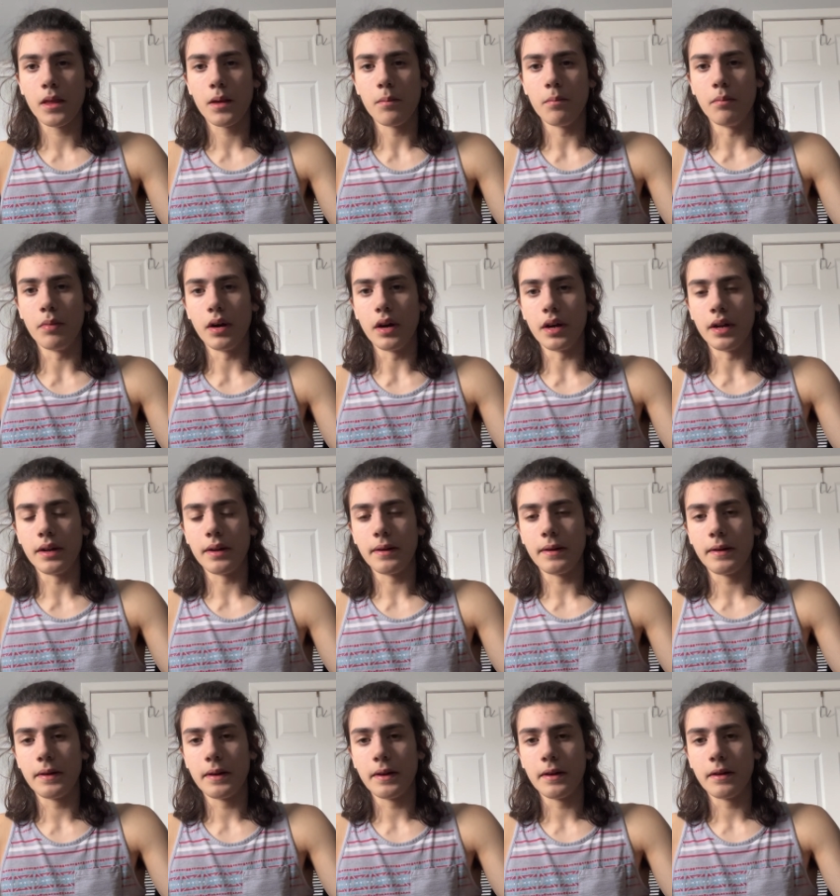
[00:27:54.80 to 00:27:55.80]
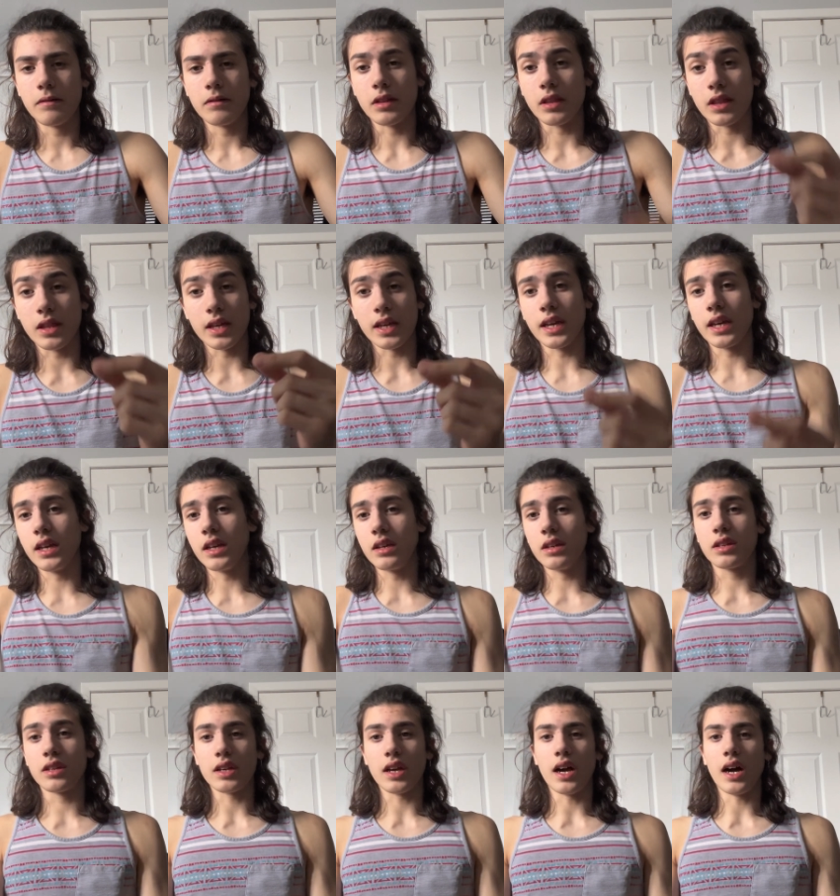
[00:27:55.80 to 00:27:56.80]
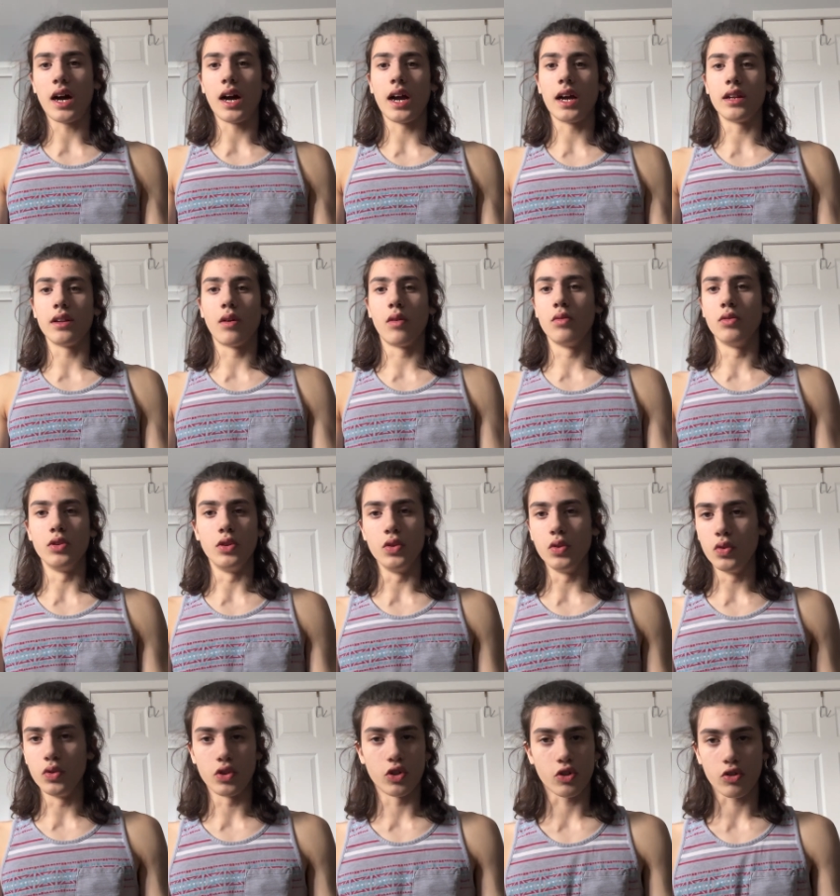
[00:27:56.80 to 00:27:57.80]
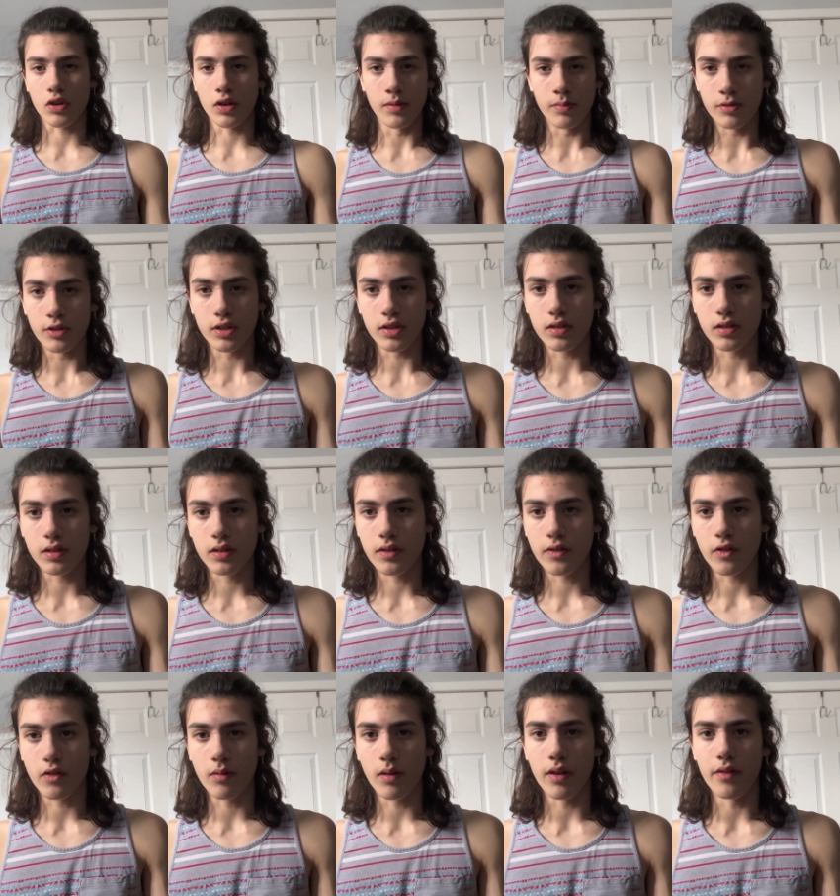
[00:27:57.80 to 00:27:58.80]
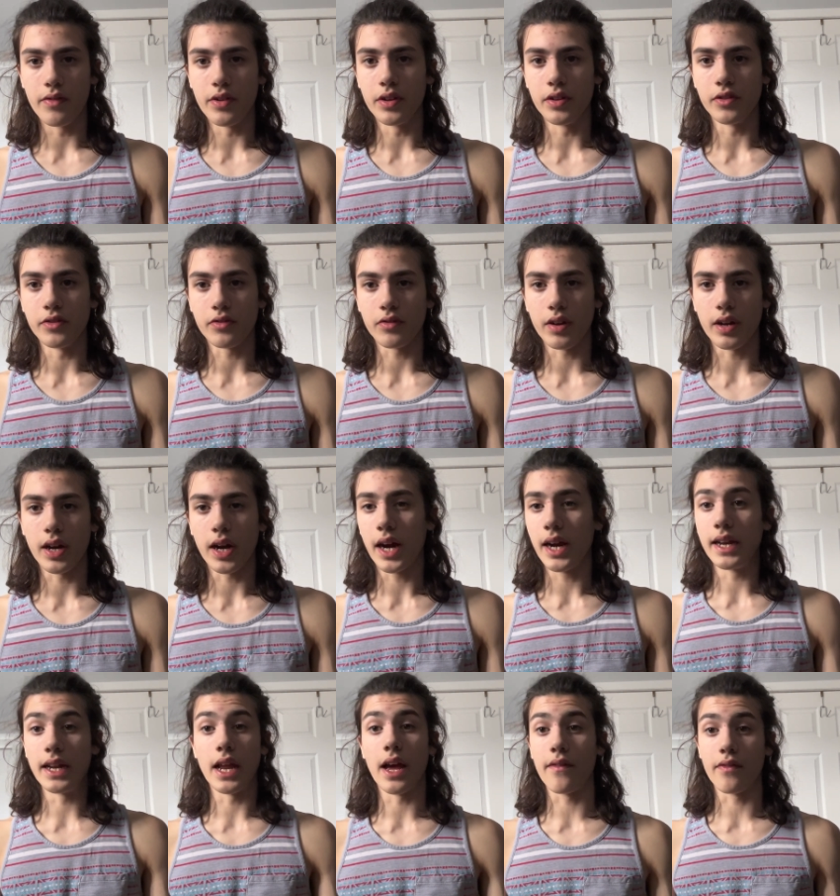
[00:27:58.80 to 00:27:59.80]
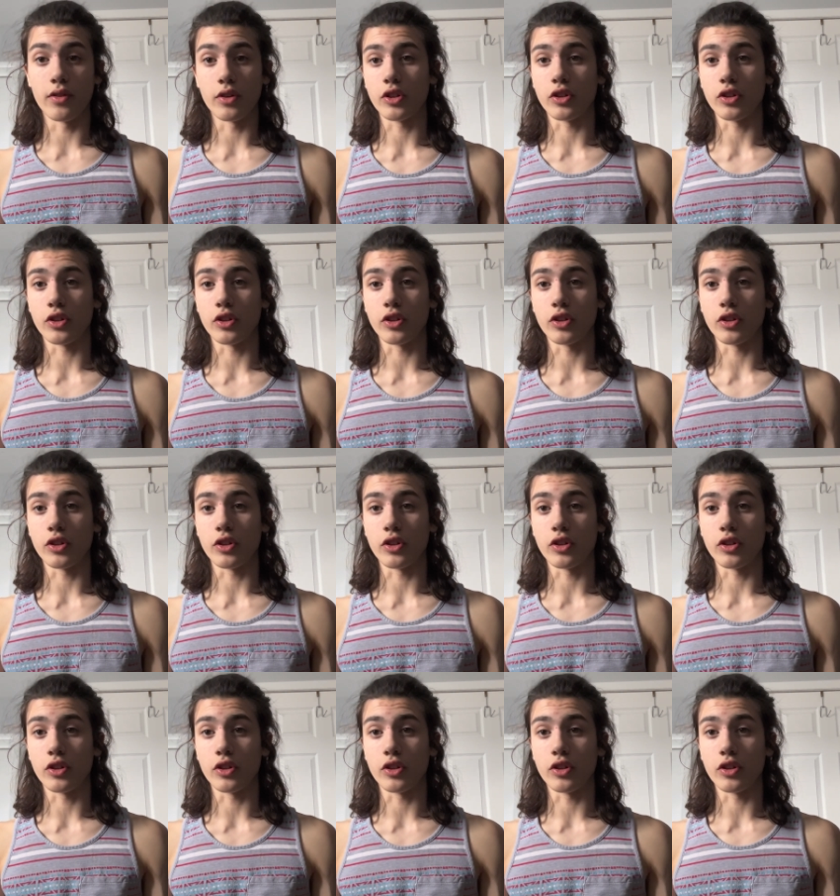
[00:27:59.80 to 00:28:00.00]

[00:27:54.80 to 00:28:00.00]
but the thing is, I don't do scripts for my videos, right? I never